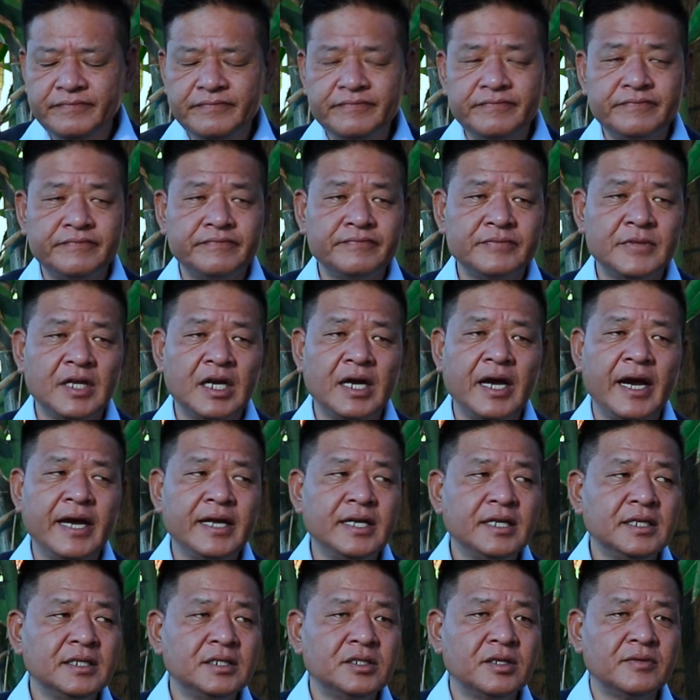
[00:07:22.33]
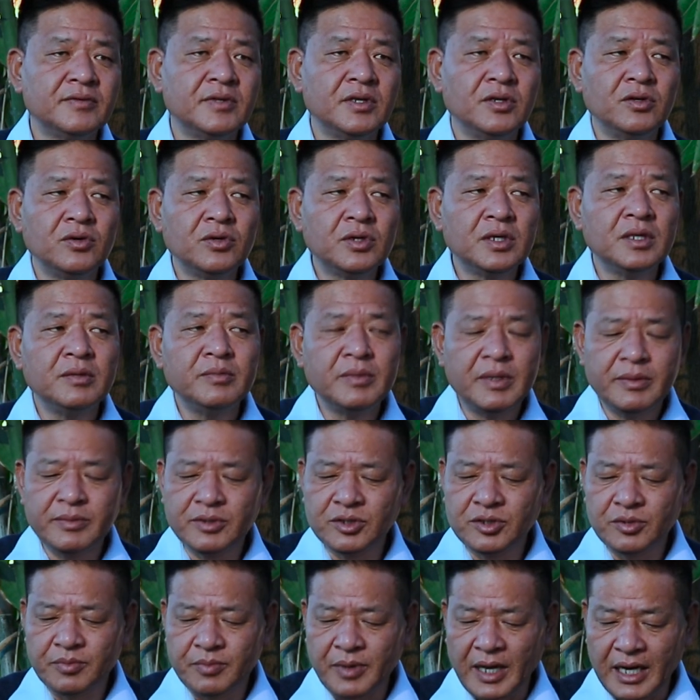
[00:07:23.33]
the guidance of the local
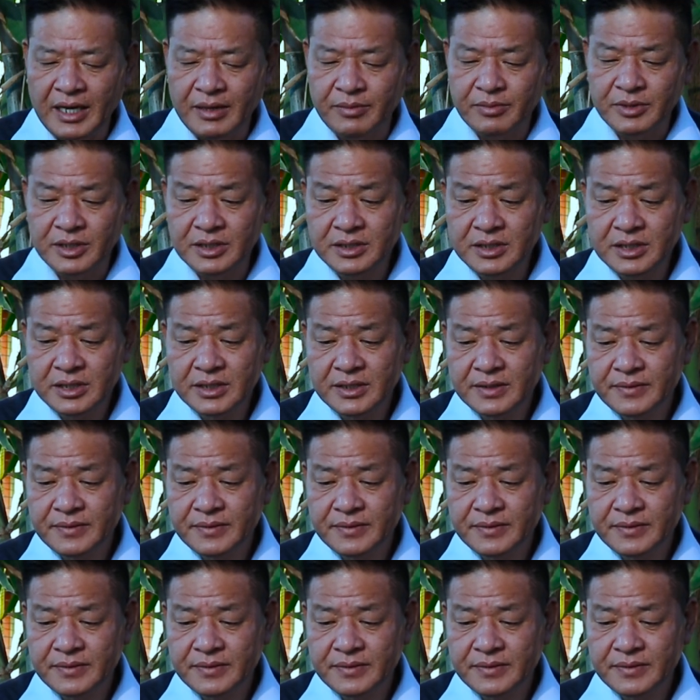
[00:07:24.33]
members of parliament.